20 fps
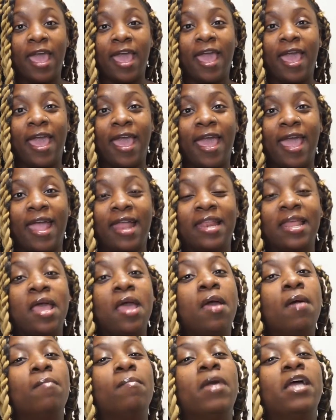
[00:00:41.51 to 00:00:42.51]

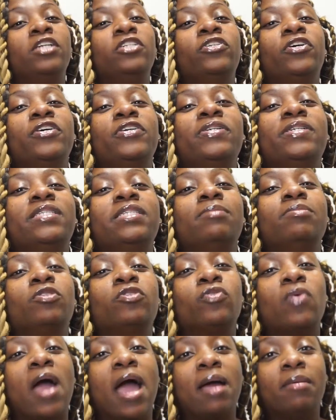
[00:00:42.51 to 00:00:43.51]
and make sure you
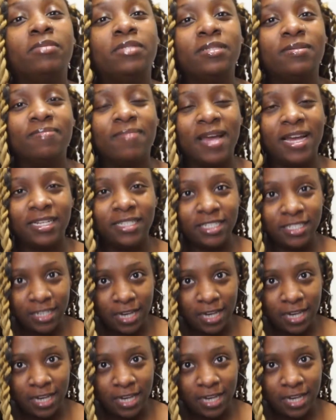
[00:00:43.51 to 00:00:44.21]
subscribe to my